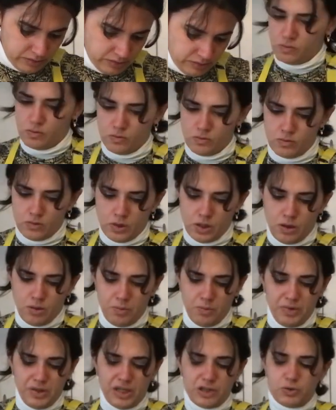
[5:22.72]

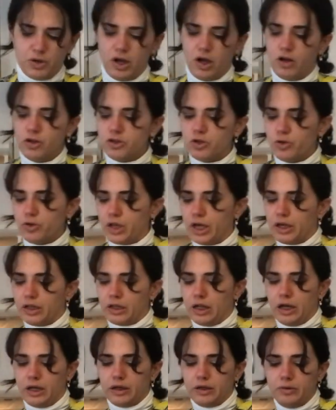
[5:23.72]
That's why I also think
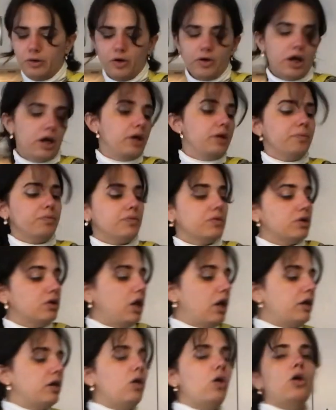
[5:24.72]
like, okay,
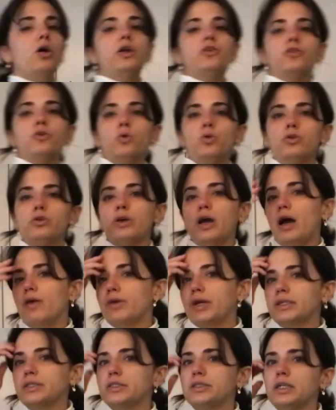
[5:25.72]
like it's cool to have
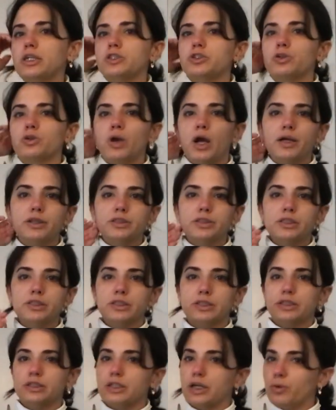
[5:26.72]
existential crisis, and
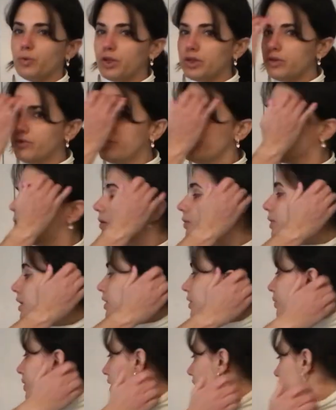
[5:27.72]
it's like, what the fuck are we
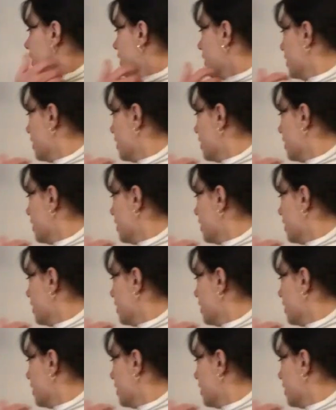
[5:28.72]
doing here?